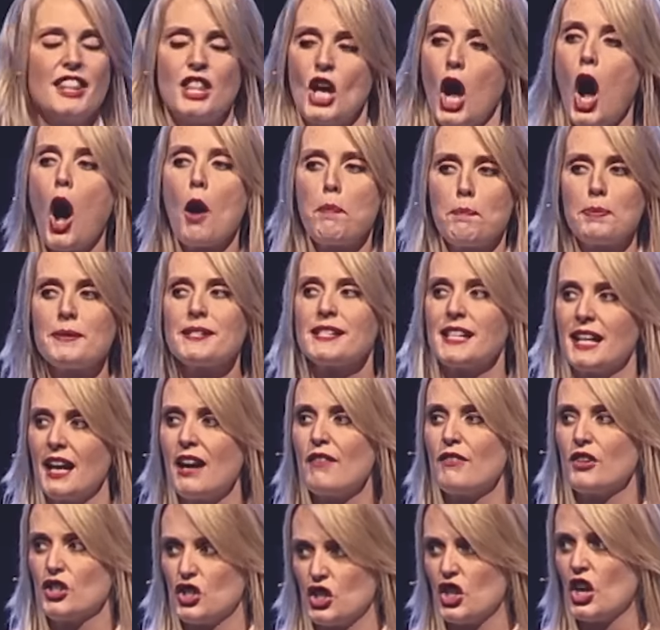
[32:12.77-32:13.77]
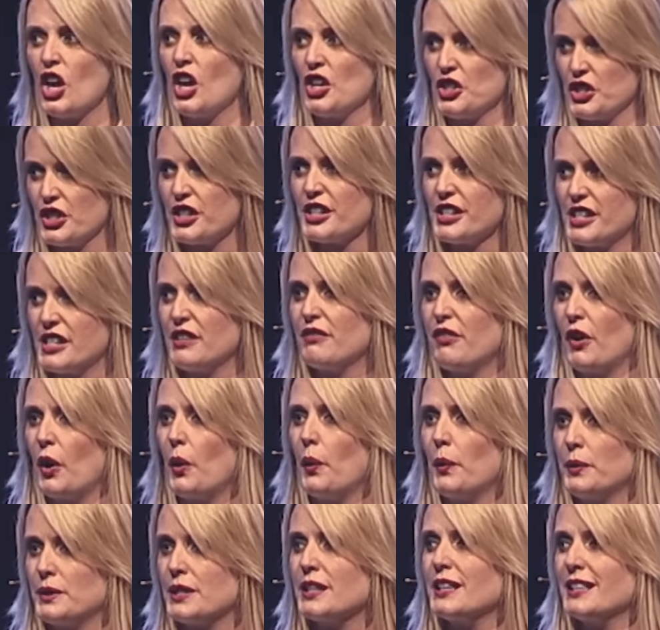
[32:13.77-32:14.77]
the opposite of a church that's
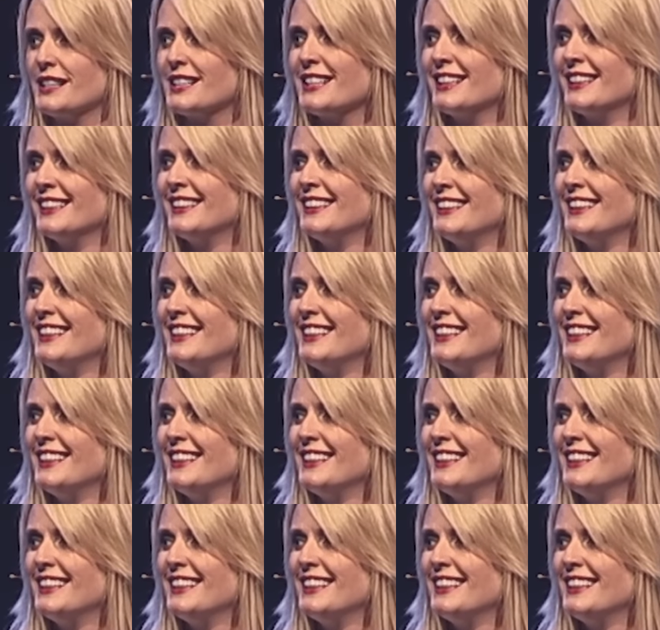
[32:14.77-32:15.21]
devoted,